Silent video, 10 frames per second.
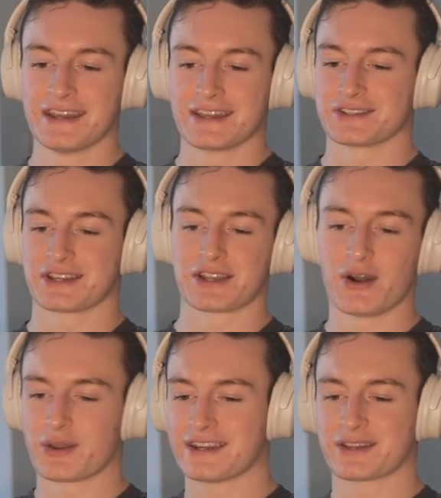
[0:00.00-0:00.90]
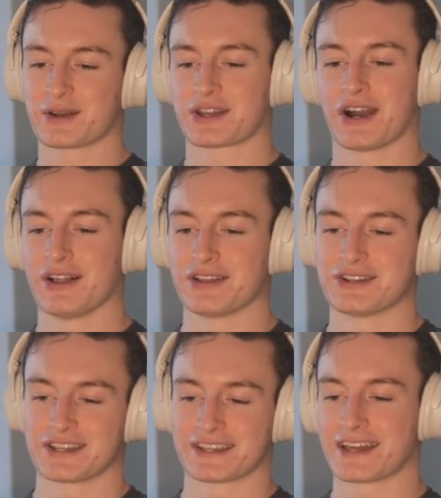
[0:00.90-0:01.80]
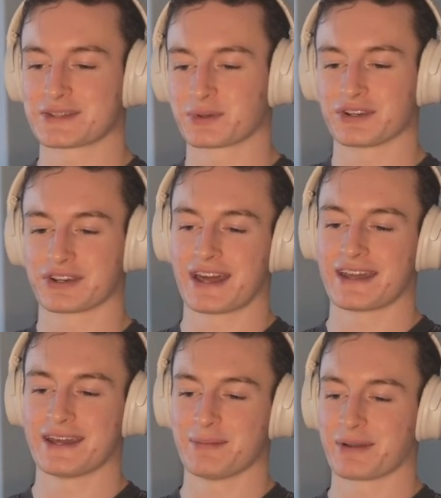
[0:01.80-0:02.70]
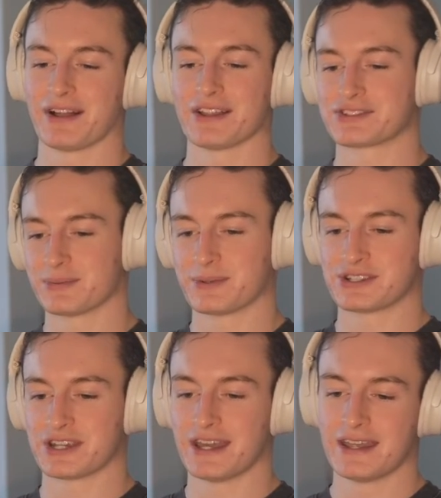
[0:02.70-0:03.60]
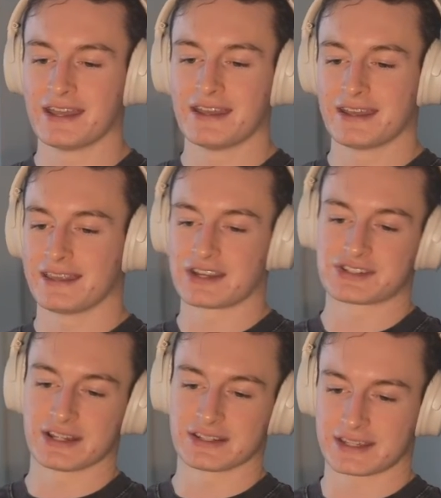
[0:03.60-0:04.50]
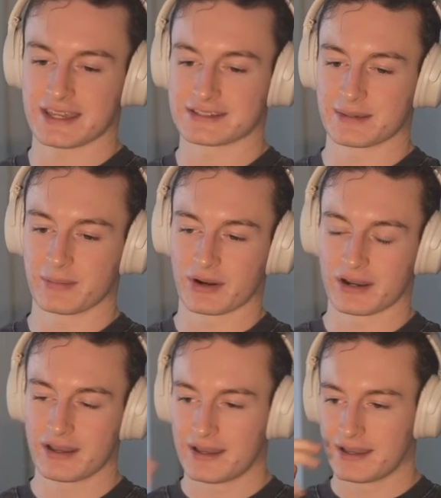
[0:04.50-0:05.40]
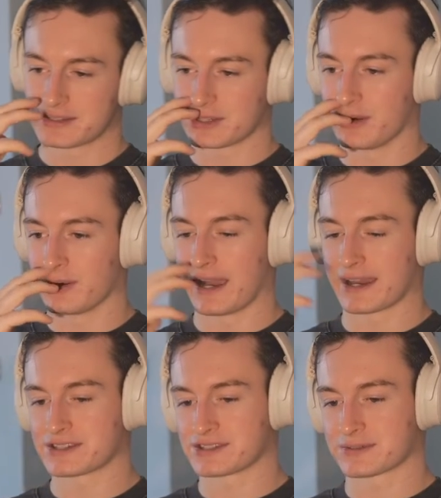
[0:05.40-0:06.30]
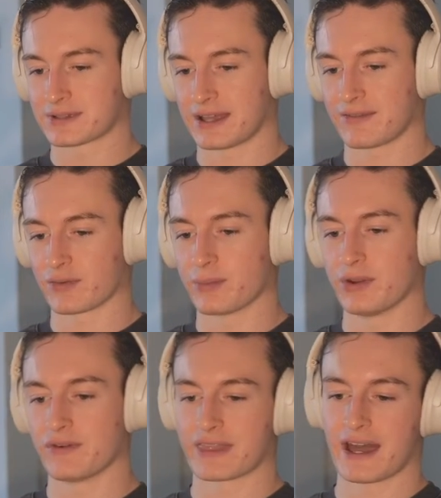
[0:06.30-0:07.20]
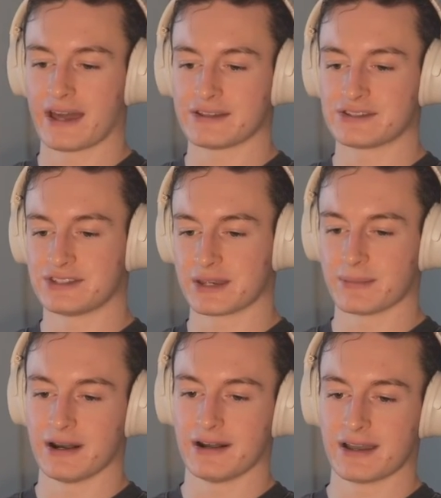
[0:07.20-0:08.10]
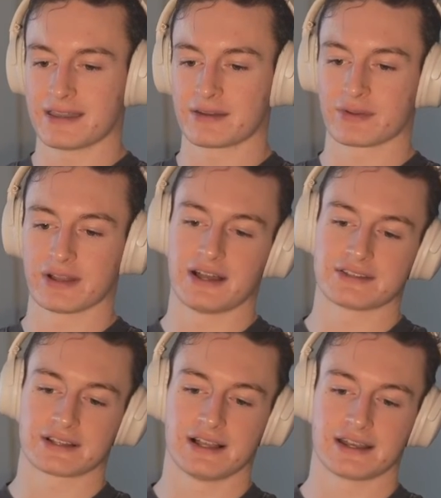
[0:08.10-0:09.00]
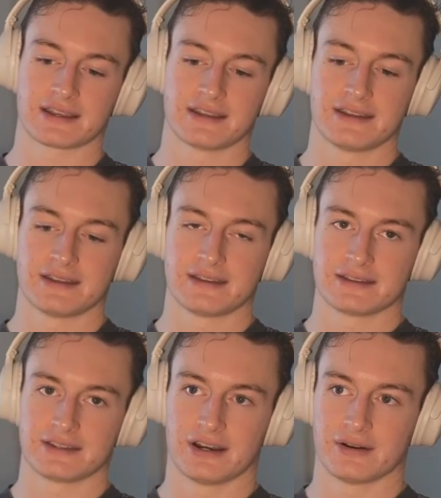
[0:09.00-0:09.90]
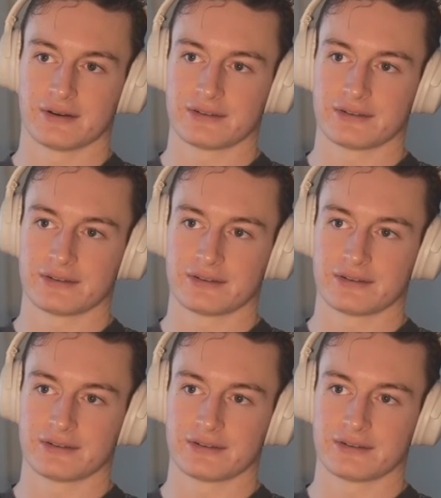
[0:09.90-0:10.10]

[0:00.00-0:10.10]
is like, oh, he didn't go to college. Like that's where you're gonna end up. Like all that stupid shit. That's just not the case anymore. So I guess it's kind of removing that stigma and then realizing like, you know,